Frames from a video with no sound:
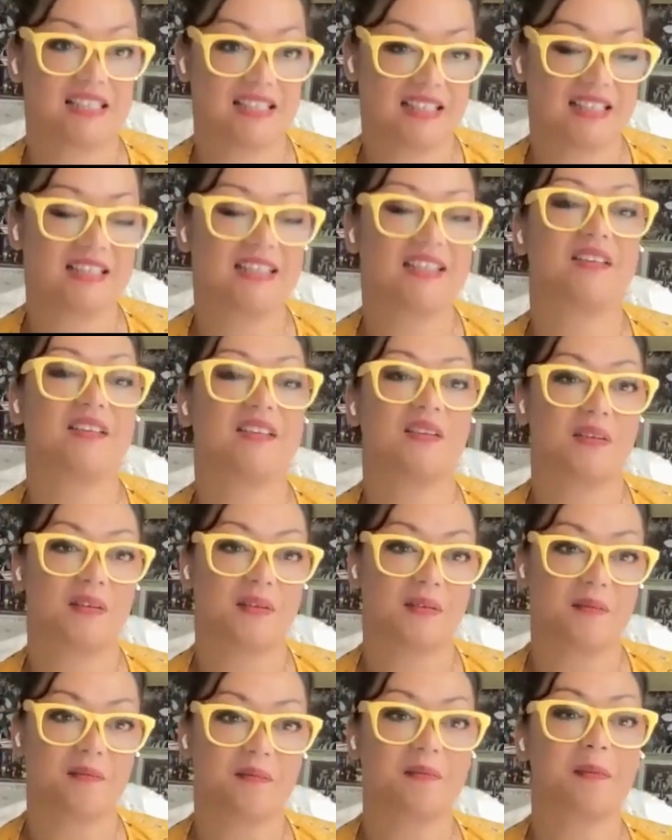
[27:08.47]
So there's
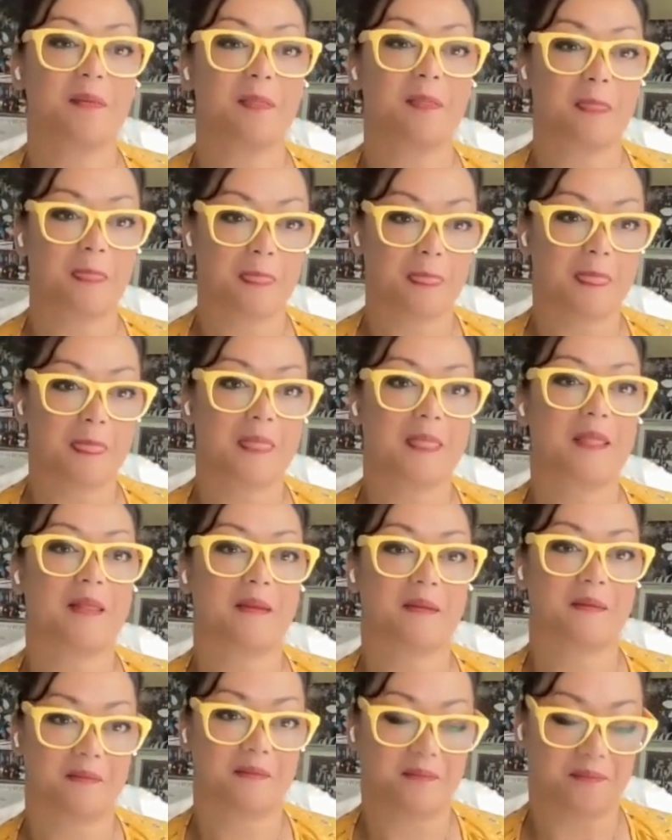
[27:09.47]
this, it's
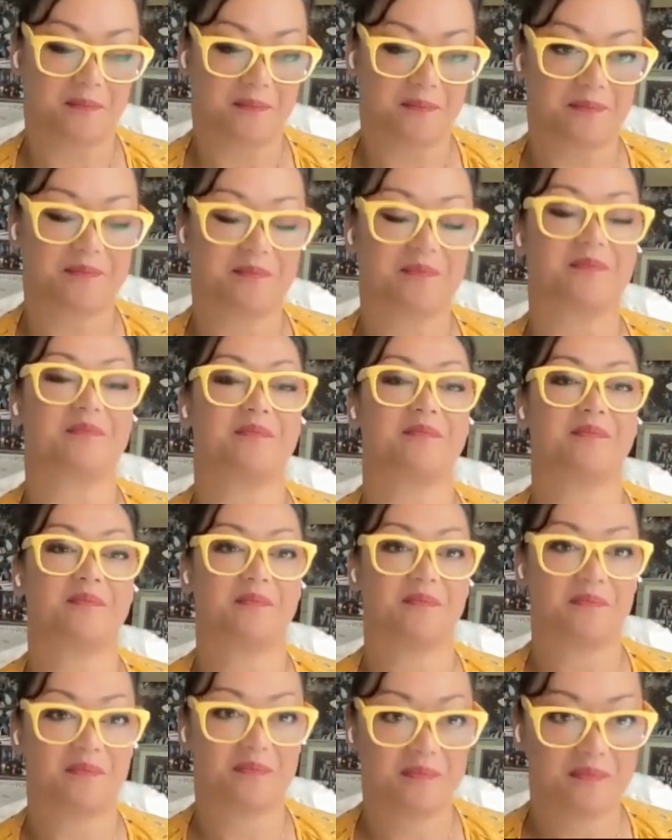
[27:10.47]
exhausting. And to have